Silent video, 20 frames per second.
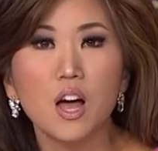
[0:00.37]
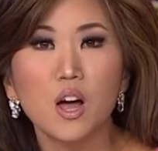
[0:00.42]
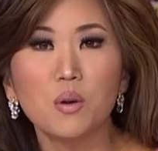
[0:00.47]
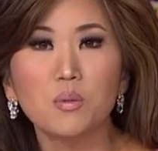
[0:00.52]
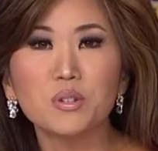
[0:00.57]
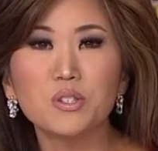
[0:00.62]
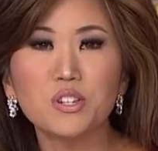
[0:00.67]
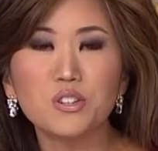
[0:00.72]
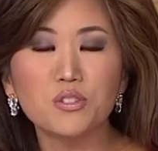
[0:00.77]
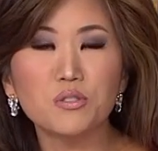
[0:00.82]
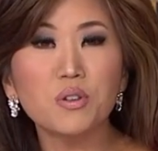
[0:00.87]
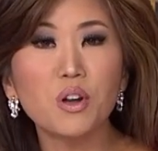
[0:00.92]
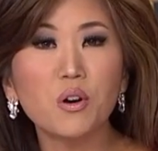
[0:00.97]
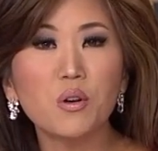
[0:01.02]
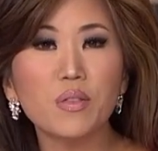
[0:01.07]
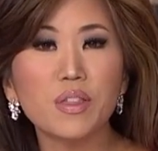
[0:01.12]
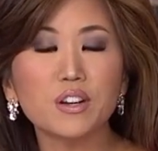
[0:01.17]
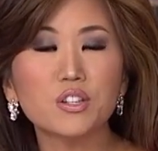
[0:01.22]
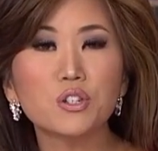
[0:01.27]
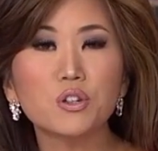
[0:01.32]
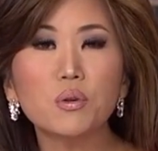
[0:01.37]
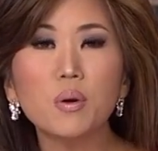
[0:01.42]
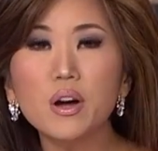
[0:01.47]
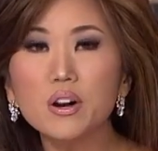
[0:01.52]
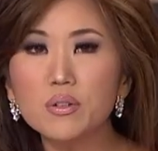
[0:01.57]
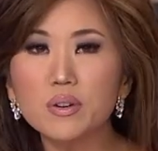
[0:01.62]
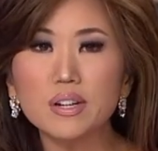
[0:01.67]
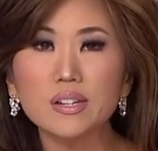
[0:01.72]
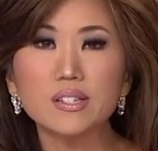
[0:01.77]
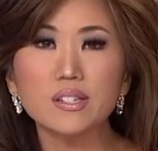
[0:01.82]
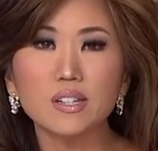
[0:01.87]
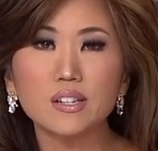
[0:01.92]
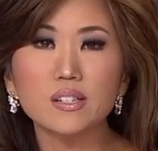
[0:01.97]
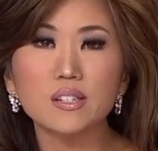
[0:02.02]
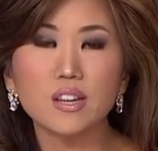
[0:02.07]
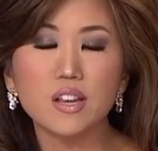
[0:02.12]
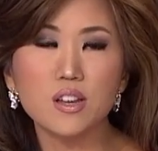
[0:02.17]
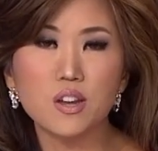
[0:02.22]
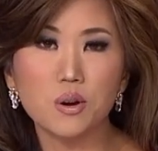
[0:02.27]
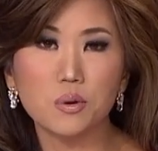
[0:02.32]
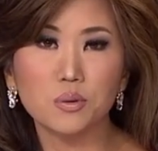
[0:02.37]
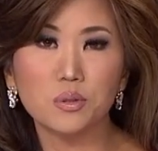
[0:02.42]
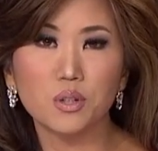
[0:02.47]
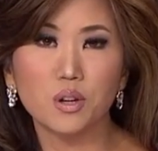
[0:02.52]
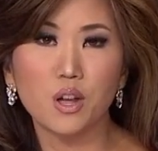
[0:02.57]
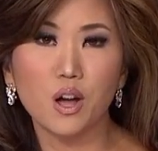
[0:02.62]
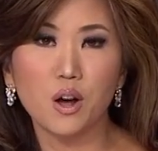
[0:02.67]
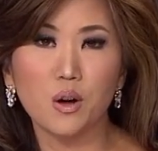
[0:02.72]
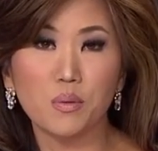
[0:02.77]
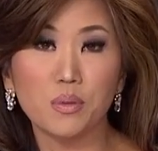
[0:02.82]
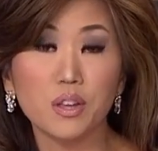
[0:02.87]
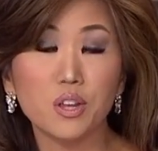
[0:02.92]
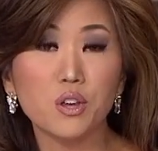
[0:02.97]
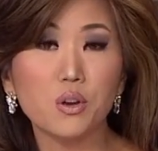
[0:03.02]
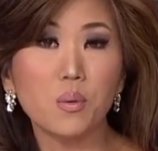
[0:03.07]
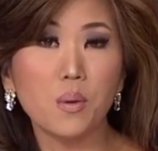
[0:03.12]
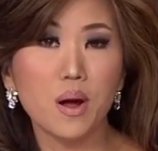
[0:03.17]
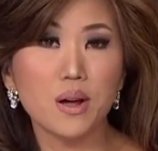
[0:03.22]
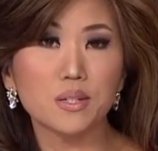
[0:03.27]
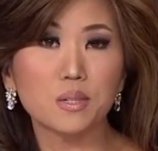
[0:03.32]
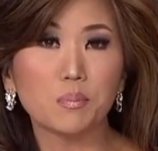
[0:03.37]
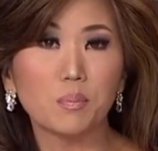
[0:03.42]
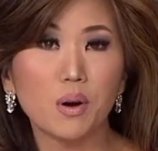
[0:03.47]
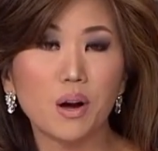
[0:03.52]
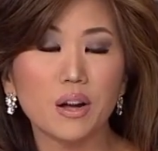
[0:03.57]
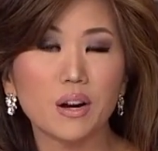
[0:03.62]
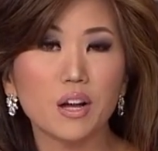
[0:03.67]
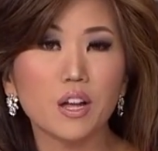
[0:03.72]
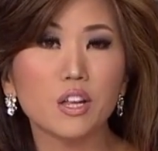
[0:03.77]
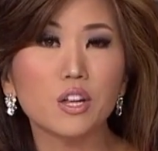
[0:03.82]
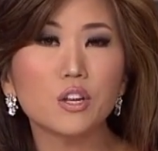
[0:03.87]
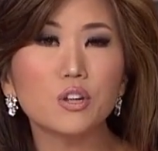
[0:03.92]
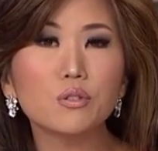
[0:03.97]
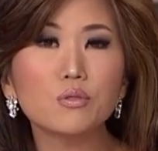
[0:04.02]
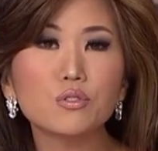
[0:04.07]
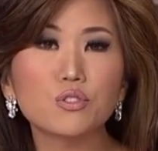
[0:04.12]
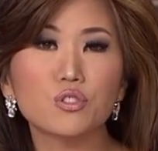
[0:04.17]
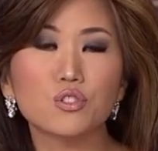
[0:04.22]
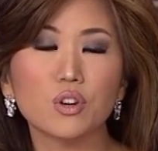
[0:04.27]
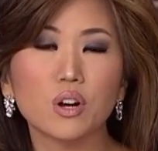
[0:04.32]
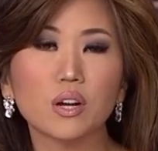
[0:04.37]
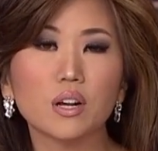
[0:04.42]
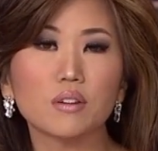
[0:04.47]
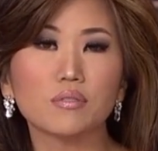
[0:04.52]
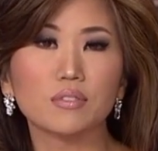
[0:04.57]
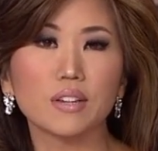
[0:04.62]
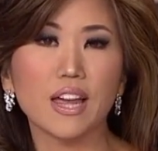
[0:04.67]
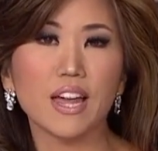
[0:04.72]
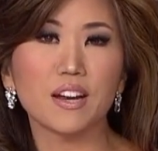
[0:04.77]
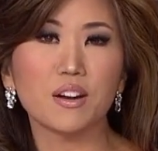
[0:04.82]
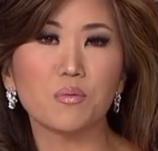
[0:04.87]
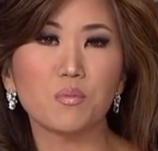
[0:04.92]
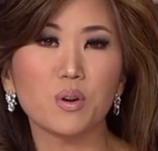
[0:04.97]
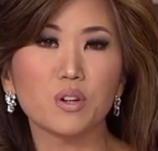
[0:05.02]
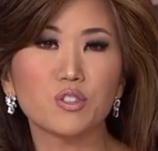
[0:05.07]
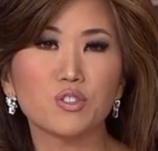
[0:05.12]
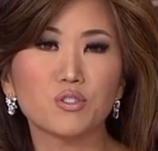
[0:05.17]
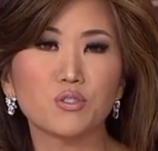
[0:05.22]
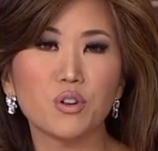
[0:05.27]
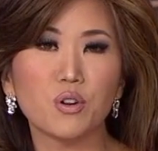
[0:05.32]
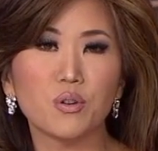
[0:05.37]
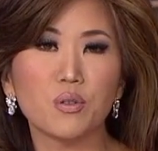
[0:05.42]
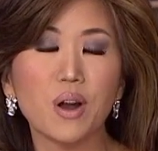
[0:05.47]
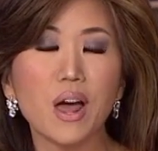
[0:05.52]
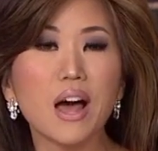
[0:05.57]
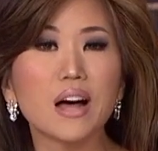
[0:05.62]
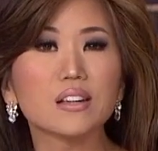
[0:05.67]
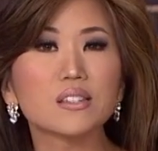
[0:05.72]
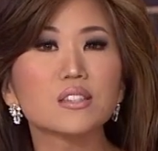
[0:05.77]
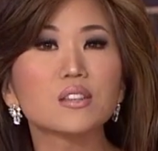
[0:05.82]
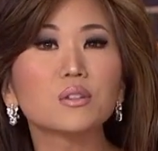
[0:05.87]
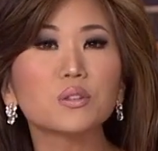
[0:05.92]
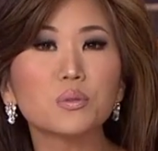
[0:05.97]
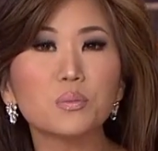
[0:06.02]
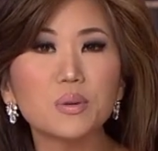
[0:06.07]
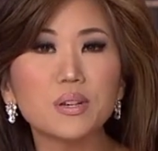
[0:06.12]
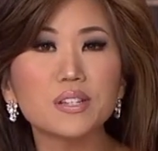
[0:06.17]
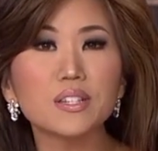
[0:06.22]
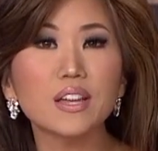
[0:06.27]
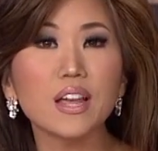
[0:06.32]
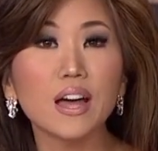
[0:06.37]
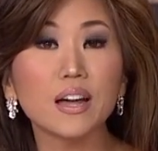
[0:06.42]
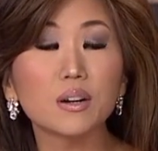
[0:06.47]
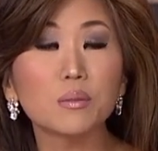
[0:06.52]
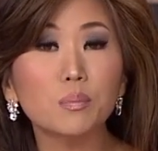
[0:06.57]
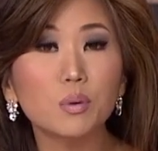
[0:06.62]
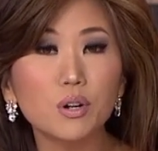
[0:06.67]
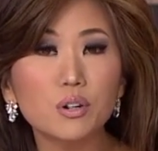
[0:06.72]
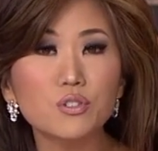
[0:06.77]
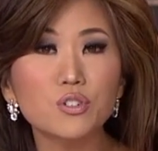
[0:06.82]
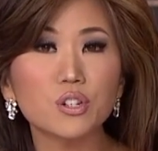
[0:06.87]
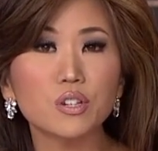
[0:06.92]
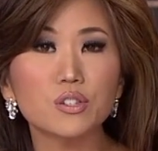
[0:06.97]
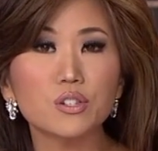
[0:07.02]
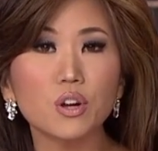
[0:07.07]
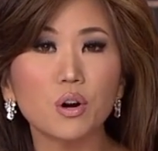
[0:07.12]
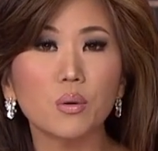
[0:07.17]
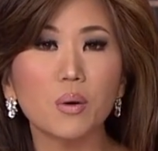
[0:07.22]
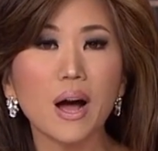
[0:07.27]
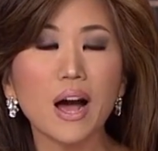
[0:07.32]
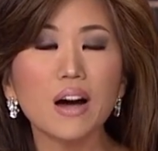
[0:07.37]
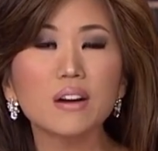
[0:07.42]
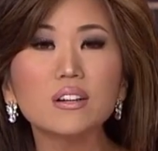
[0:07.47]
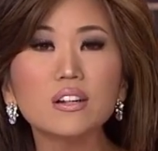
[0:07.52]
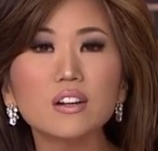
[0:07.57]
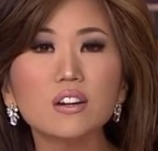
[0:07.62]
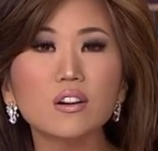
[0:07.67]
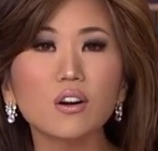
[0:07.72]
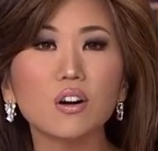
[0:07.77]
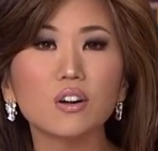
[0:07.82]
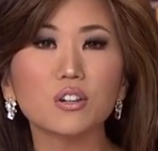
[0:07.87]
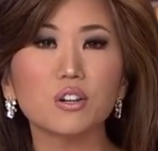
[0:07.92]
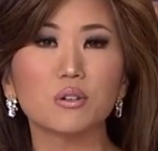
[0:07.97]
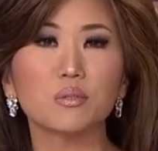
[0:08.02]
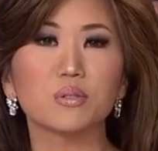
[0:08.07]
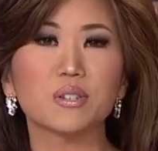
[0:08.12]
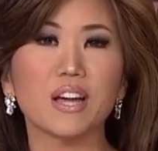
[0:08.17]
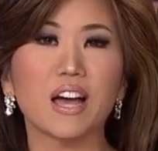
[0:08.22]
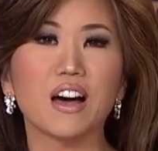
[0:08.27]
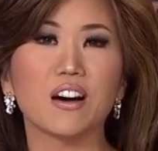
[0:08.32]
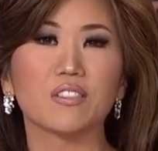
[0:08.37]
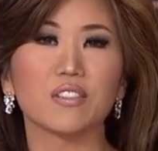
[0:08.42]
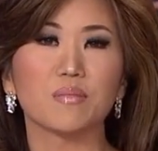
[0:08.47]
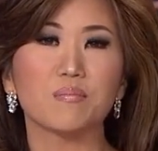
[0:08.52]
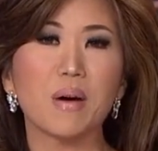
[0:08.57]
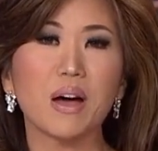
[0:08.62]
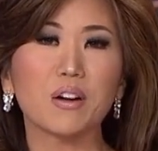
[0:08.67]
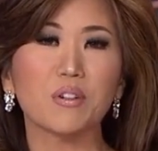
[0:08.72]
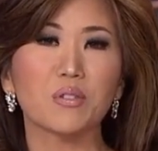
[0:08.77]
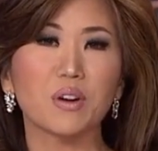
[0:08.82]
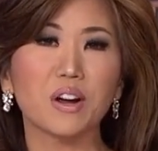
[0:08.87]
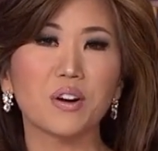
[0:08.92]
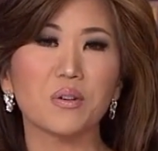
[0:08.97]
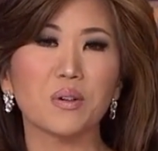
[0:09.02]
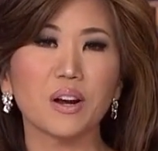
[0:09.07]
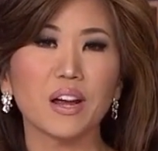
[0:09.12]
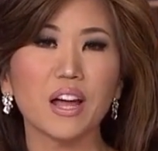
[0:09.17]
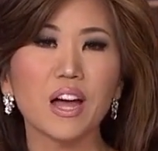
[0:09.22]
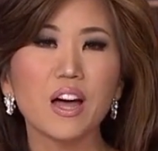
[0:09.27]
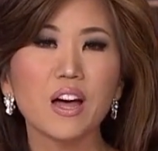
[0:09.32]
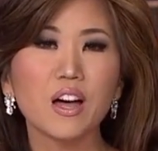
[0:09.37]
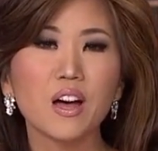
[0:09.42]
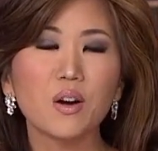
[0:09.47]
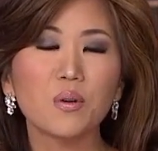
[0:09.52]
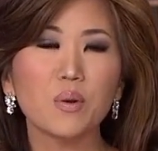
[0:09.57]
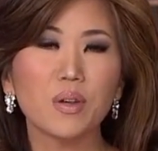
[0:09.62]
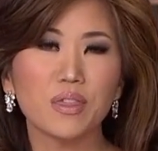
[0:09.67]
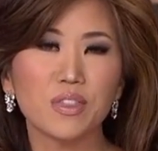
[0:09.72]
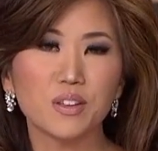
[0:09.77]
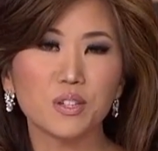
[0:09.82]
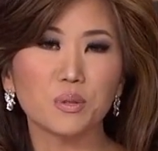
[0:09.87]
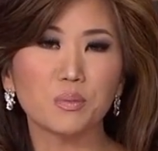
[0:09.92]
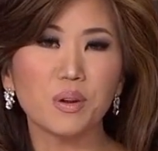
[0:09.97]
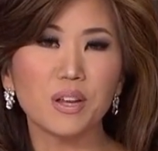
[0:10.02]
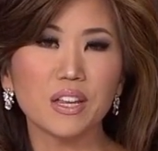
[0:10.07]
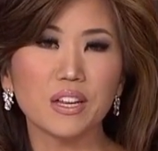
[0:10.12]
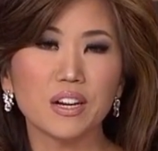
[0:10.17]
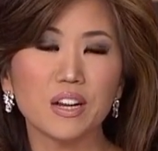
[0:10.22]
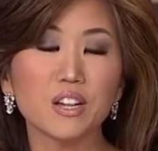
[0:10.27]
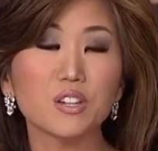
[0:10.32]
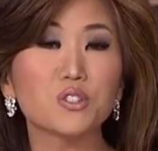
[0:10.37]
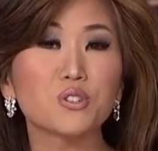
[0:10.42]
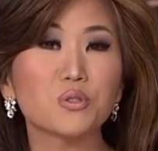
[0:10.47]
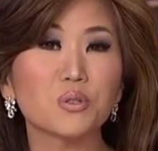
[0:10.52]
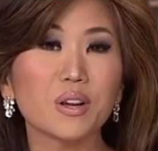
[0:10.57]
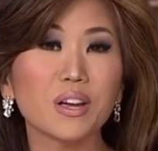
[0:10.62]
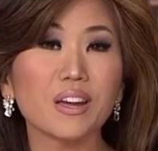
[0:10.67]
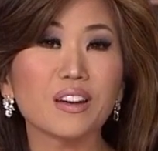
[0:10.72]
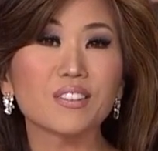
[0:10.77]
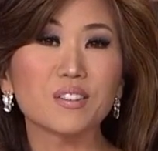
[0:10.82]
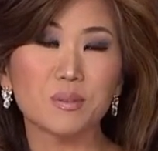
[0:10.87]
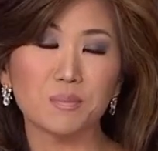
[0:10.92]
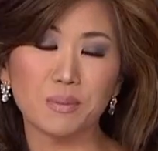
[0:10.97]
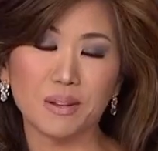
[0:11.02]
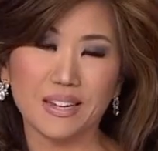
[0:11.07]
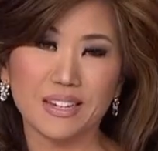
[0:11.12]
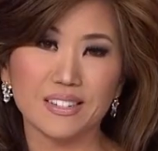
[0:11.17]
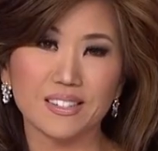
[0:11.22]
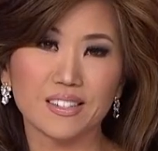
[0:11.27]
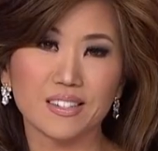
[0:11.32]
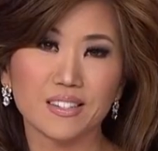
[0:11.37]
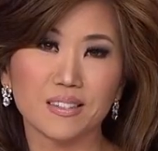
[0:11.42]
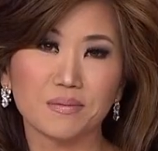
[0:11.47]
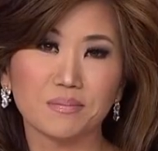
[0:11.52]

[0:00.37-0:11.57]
Well, did you know that 216 years ago, the U.S. bought a huge chunk of land in what's known as the Louisiana Purchase? So, how did it all go down? Matt Gregory with This Week in History explains.